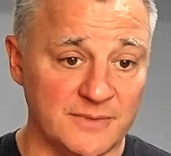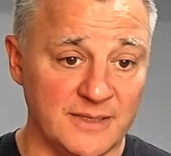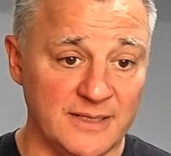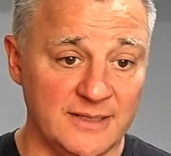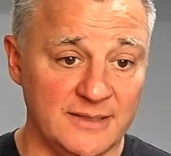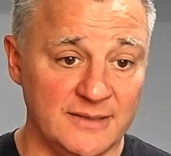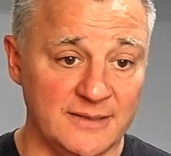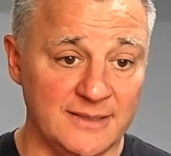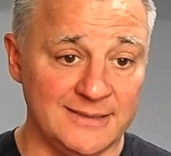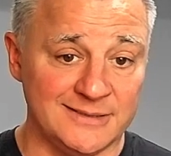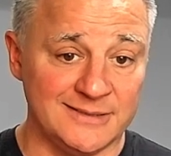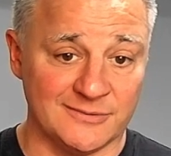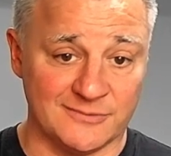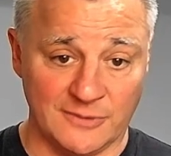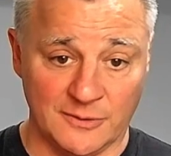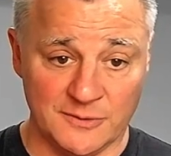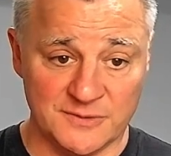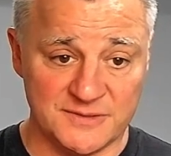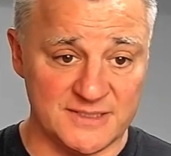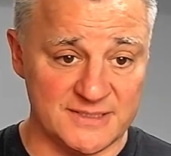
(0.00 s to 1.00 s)
And
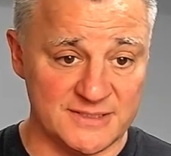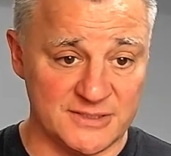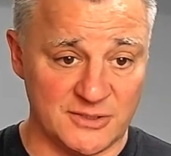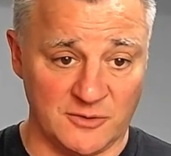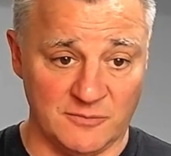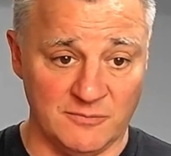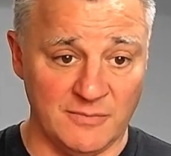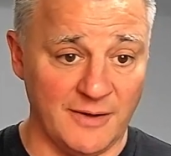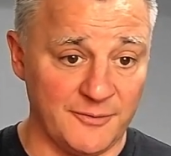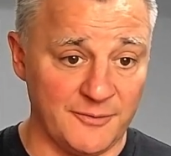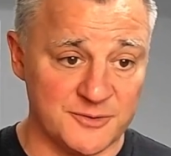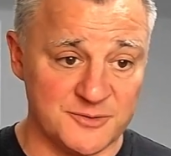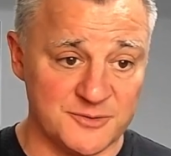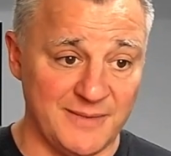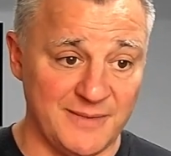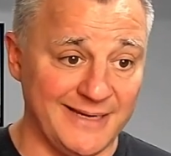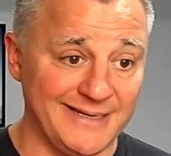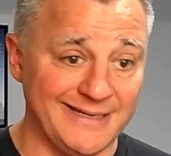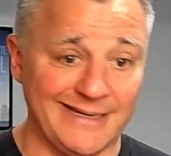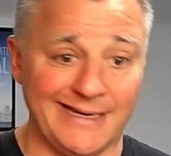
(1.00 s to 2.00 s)
DeRosa is her mother's
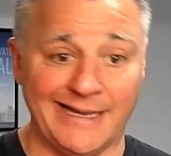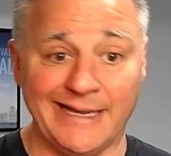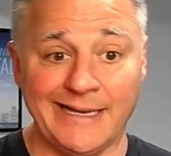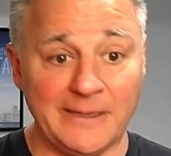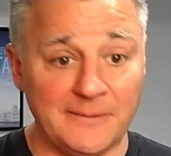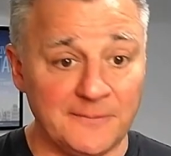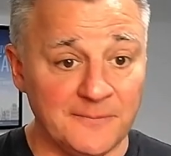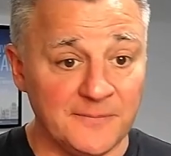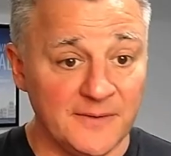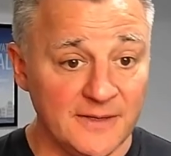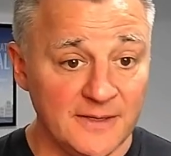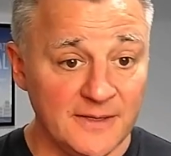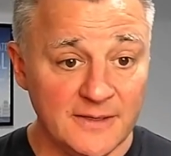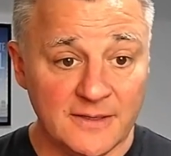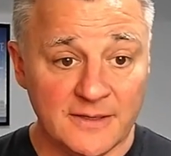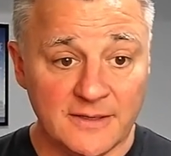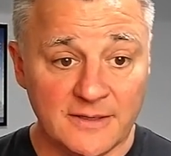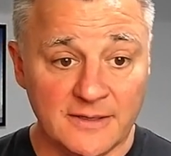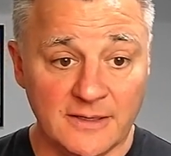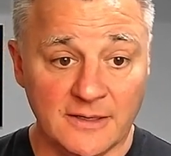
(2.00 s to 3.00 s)
maiden name.
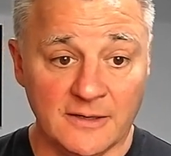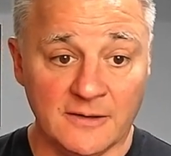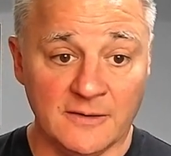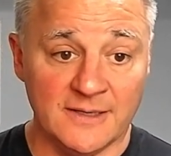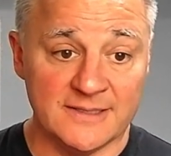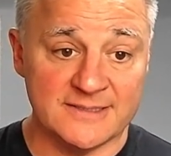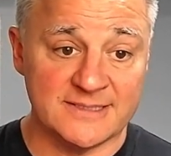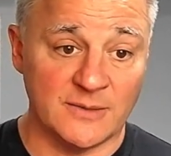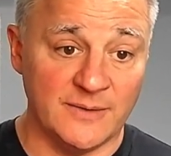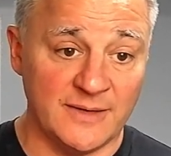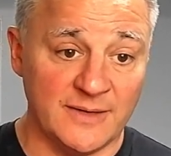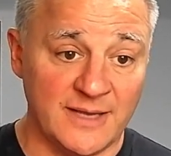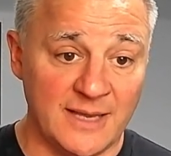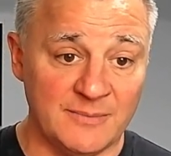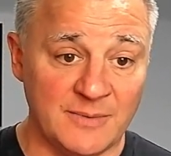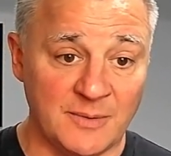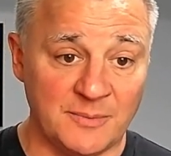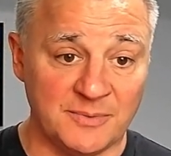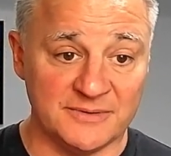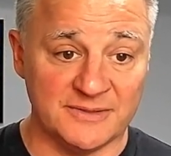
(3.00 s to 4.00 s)
That's how we
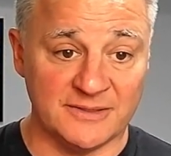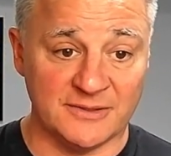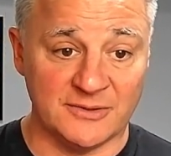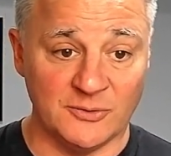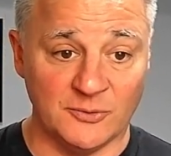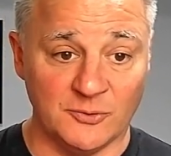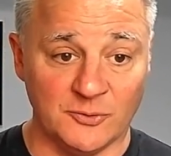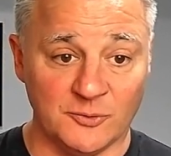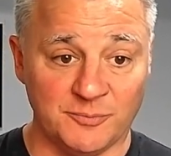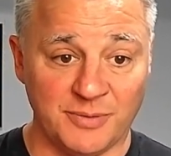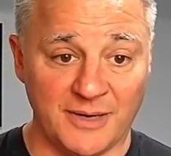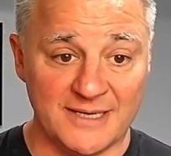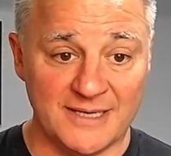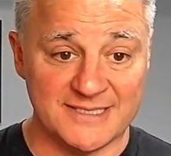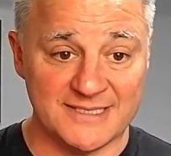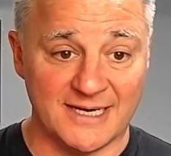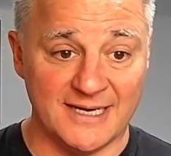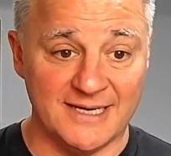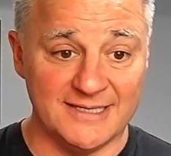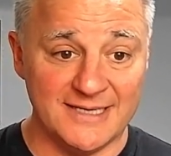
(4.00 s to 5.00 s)
came up with the cool
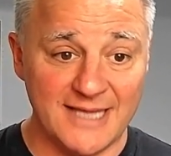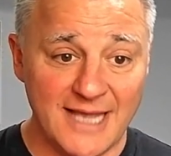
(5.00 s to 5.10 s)
Paisan.